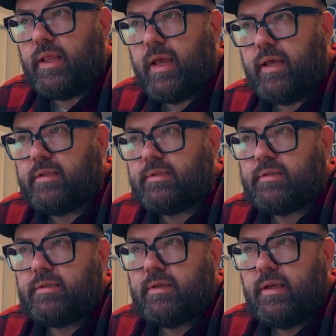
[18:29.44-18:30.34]

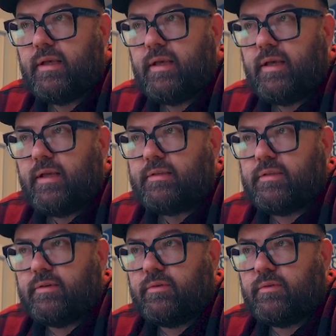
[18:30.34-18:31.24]
lights
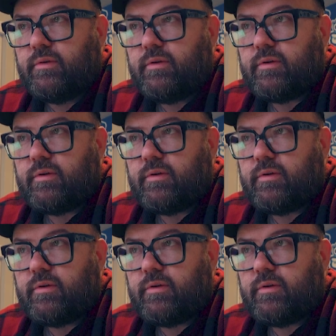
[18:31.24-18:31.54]
to